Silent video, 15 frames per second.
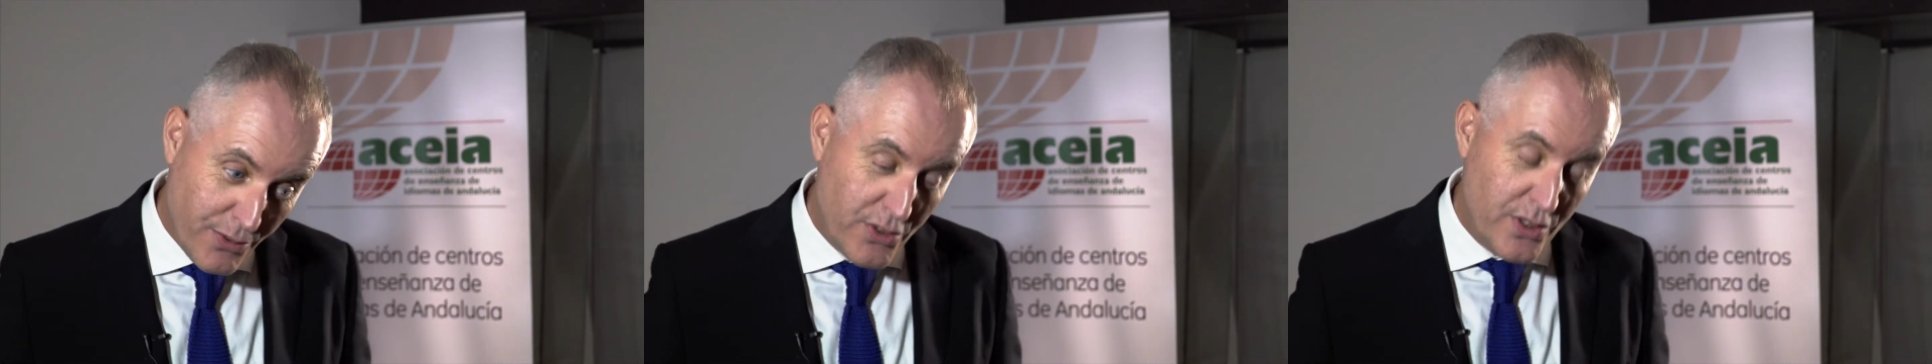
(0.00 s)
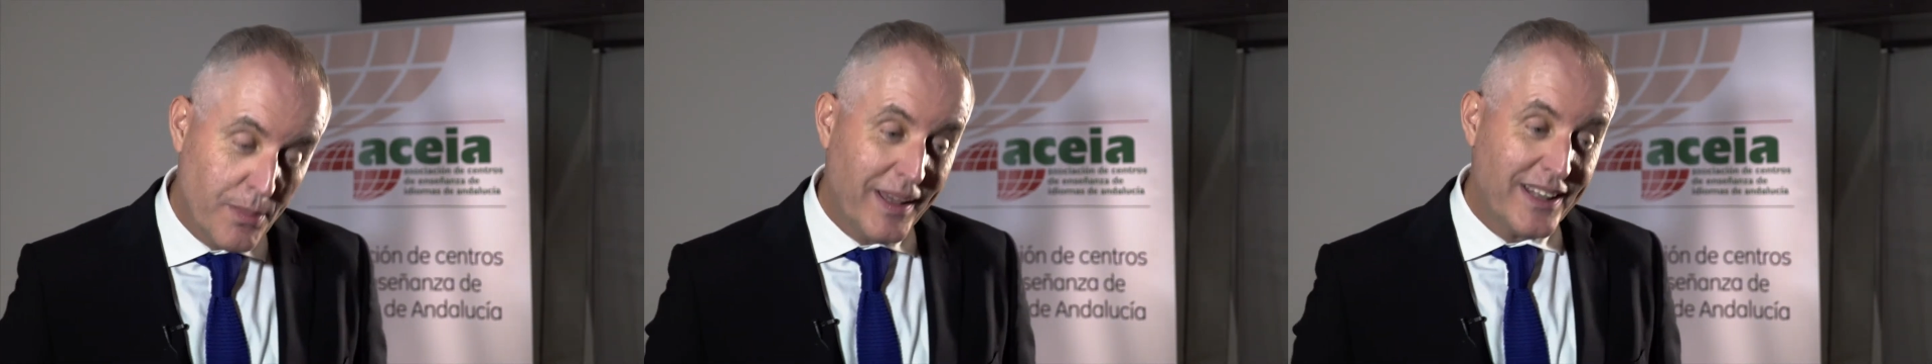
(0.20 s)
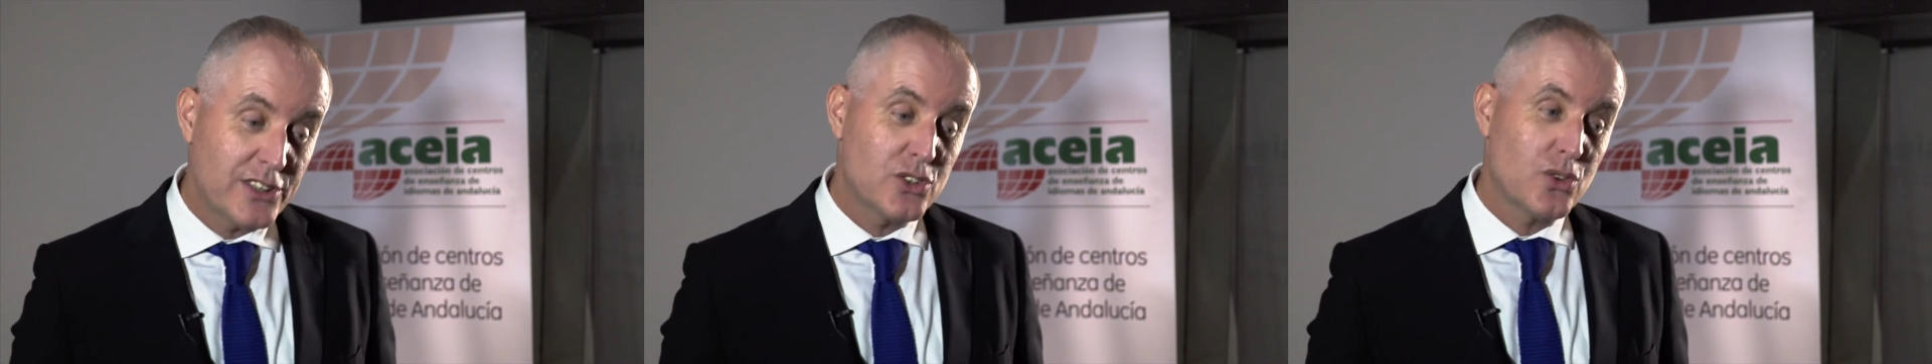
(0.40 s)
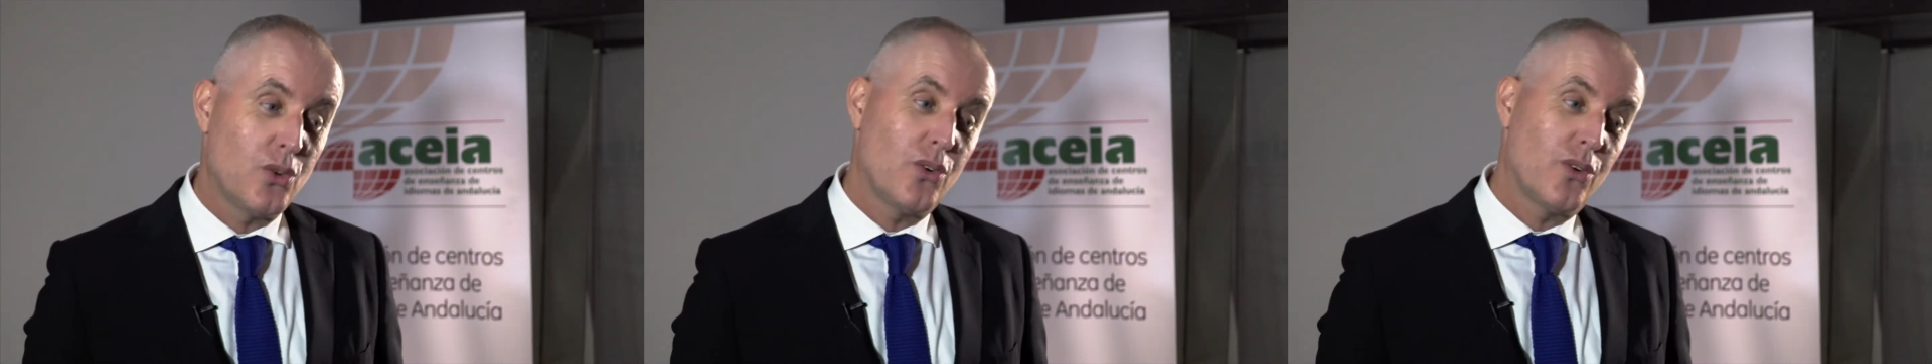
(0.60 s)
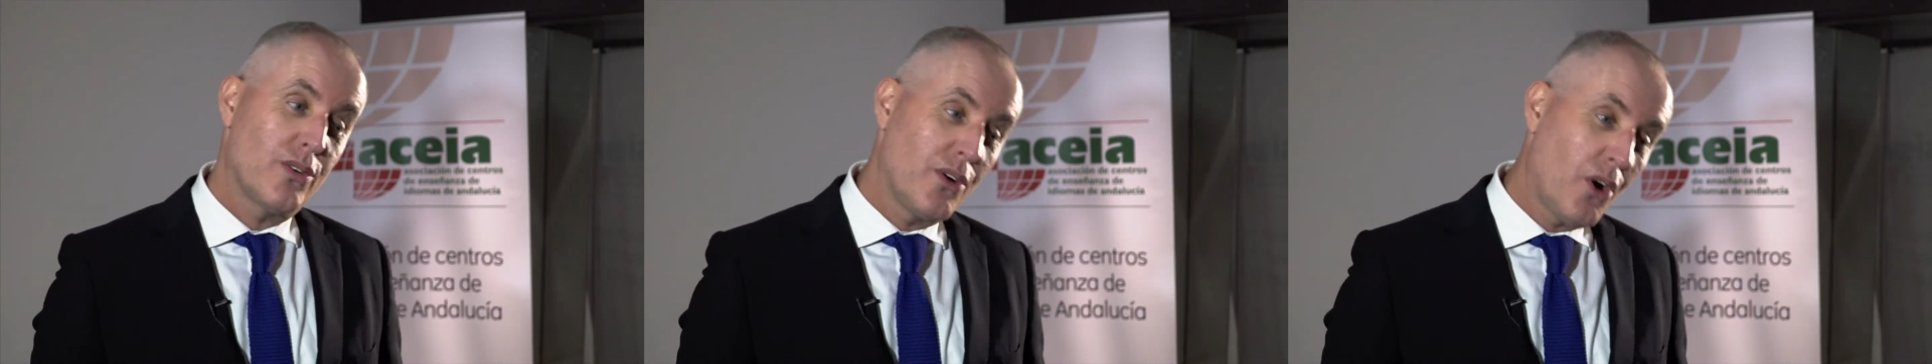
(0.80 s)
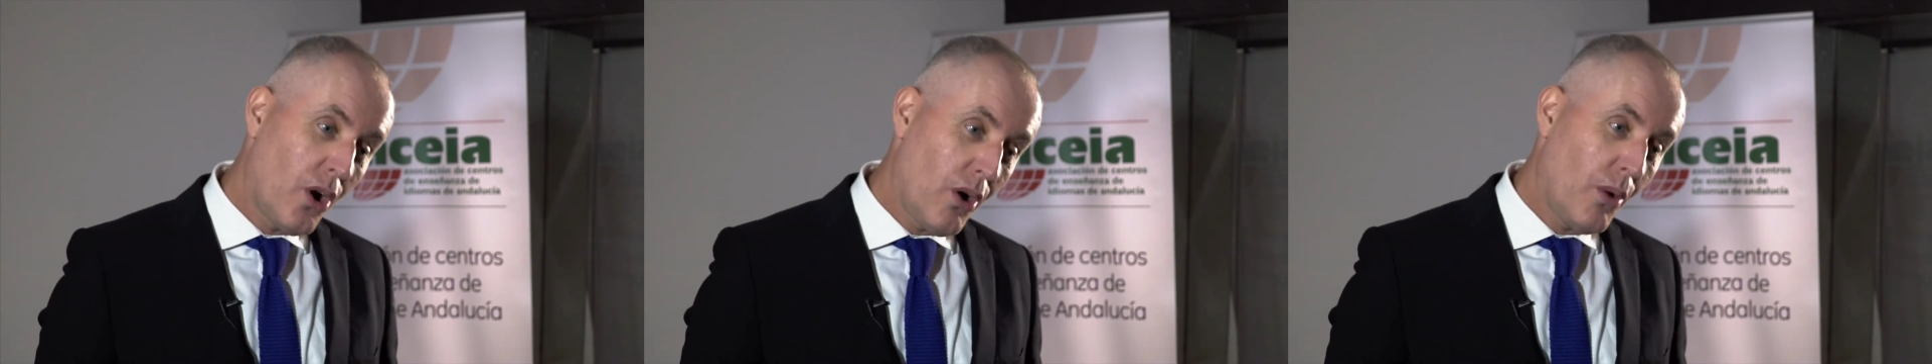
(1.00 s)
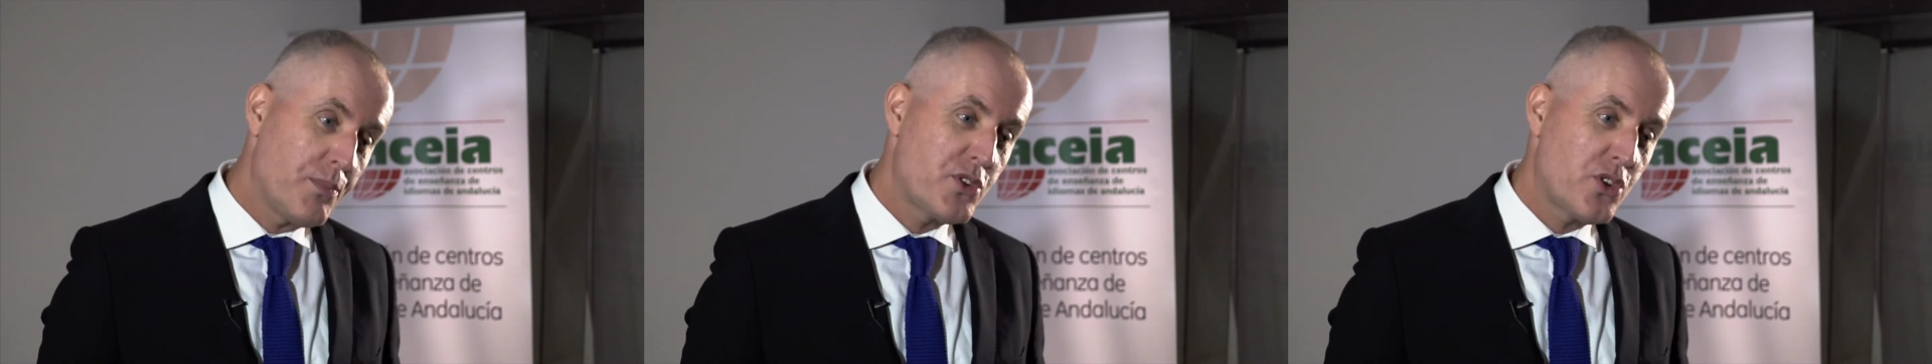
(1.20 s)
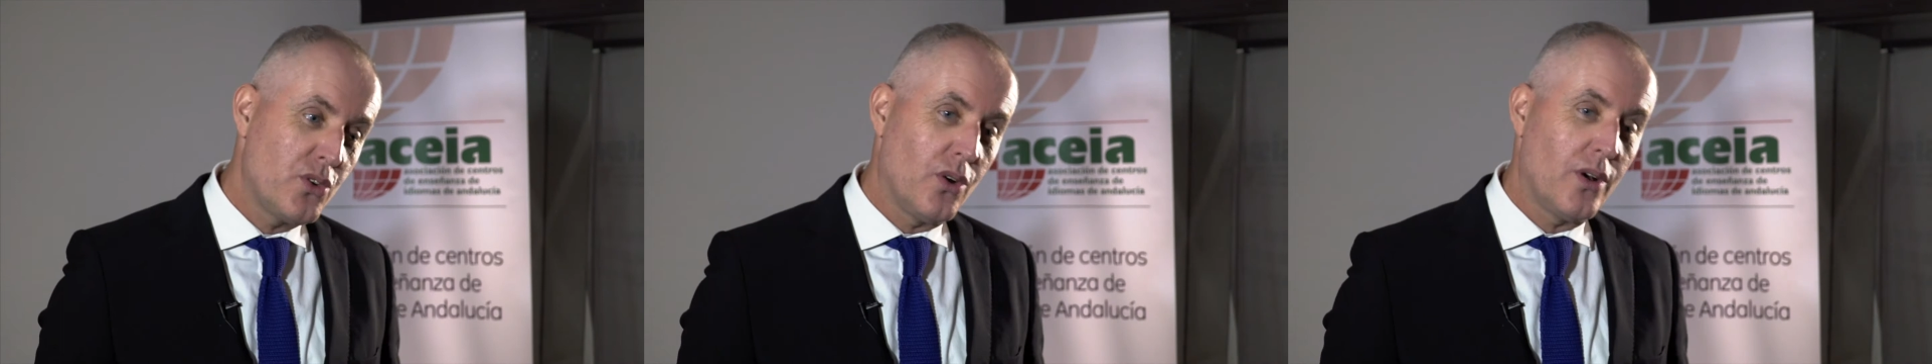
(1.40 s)
fundamental or an
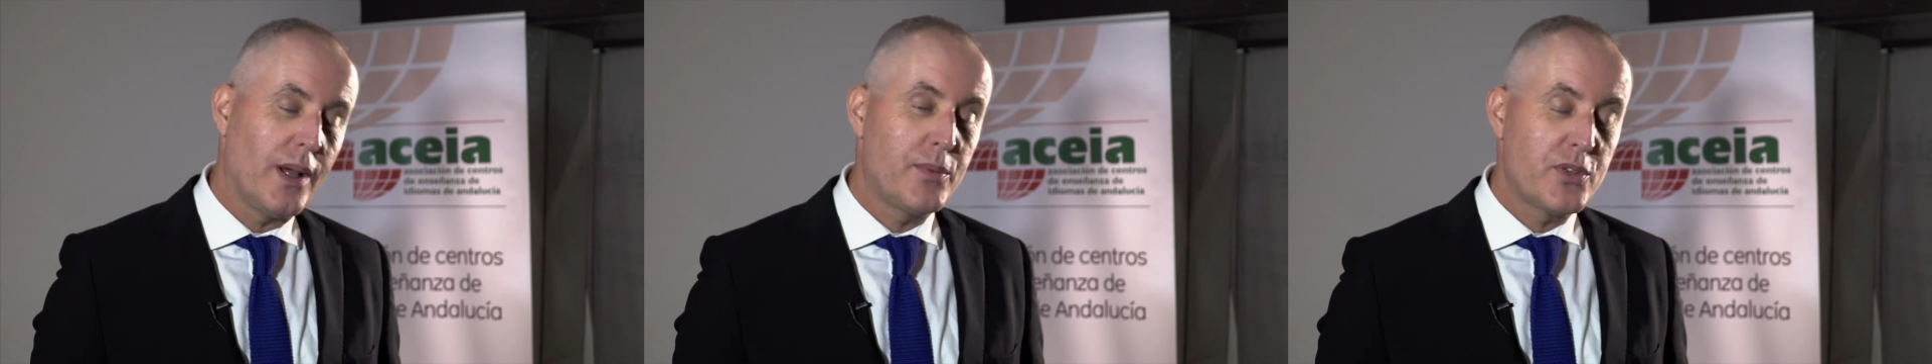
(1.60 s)
optional,